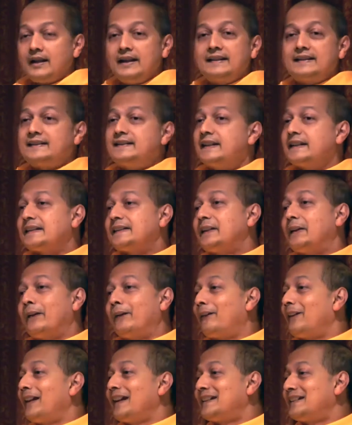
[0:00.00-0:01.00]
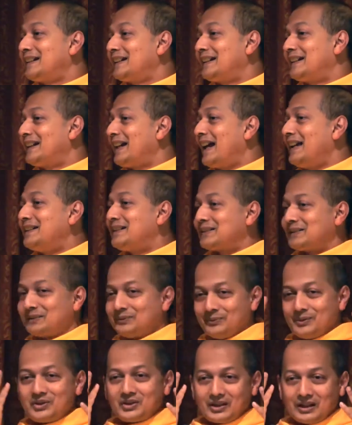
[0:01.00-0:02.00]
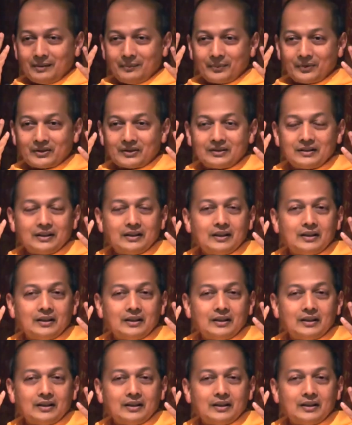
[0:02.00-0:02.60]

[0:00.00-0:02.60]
It's just reflected light which comes.